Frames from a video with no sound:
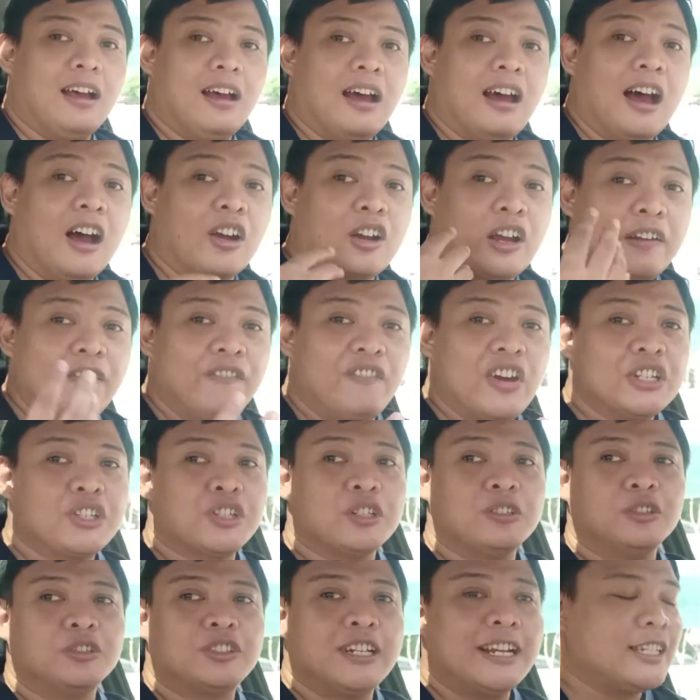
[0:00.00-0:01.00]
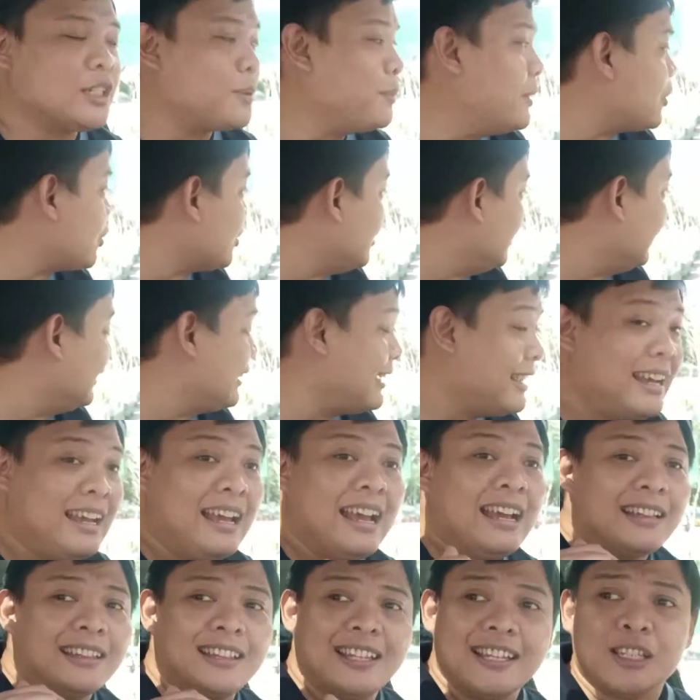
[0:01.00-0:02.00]
a conventional transmission,
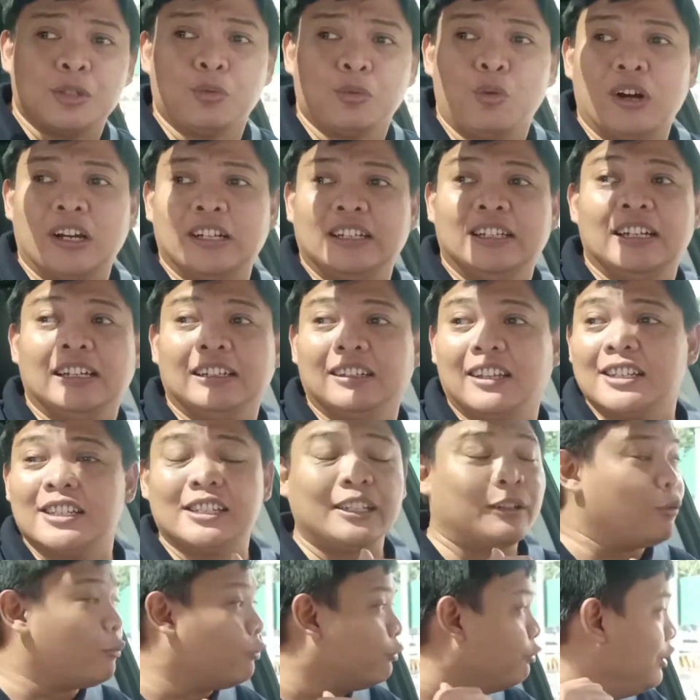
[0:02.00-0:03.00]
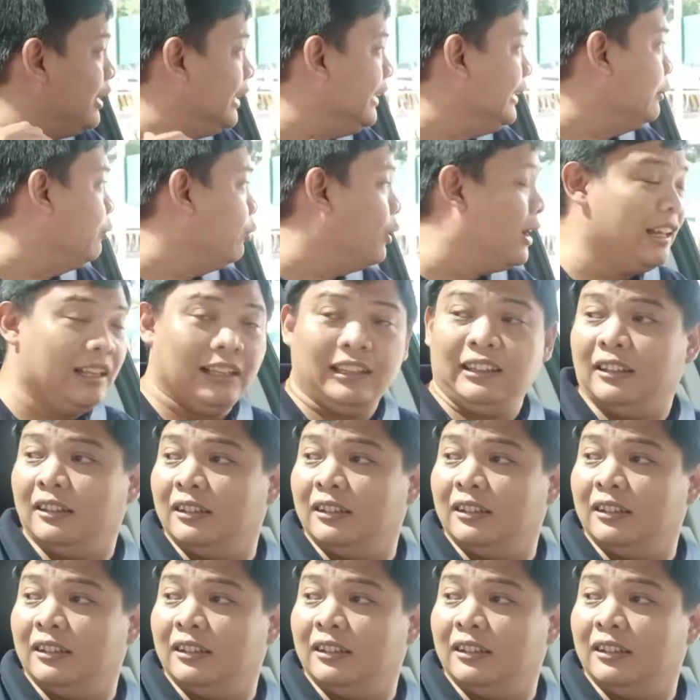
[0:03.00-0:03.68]
this one does it really well.